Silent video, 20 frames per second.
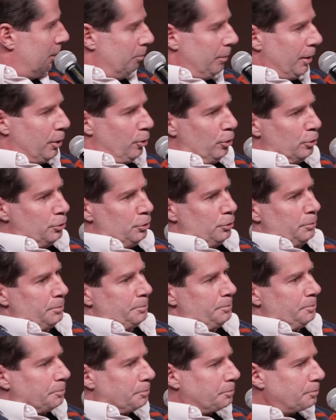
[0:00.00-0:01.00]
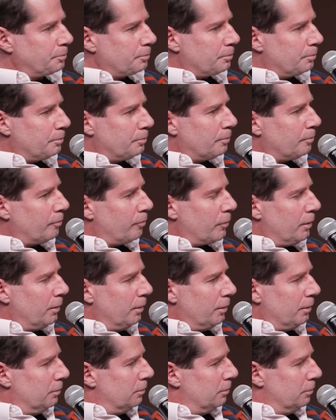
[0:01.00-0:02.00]
Because
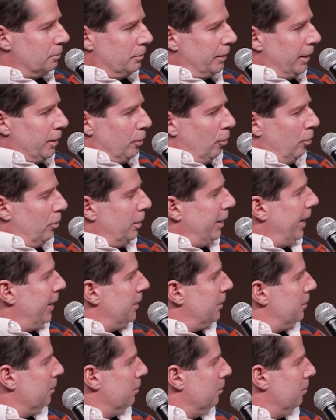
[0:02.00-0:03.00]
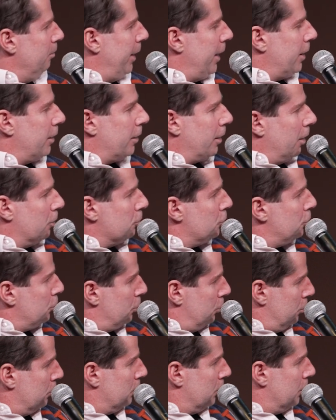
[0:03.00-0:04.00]
they all had backgrounds,